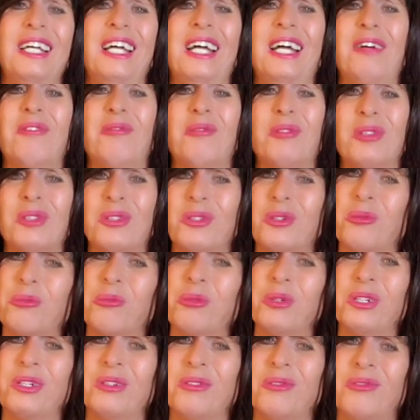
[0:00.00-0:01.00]
have a little
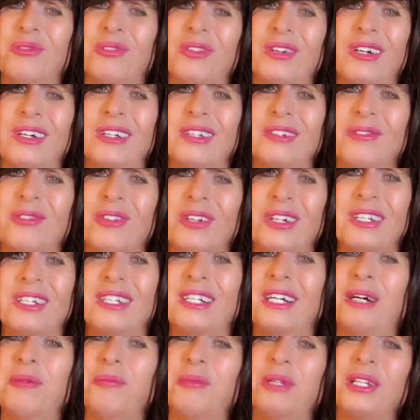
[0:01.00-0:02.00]
bit of fun,
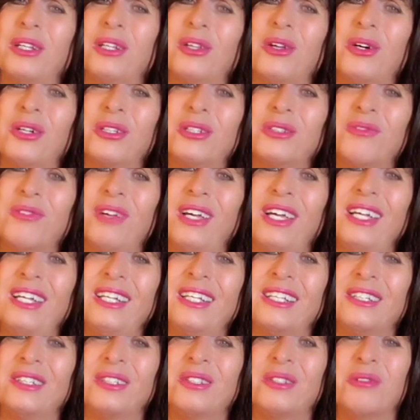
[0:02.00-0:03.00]
right? I'm in Las
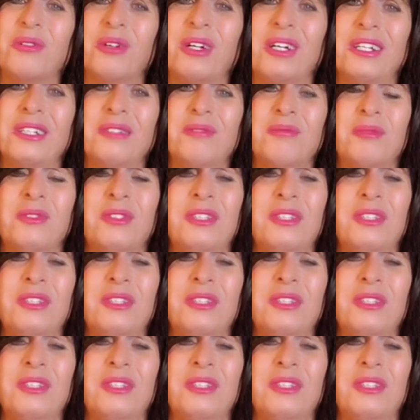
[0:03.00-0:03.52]
Vegas, right?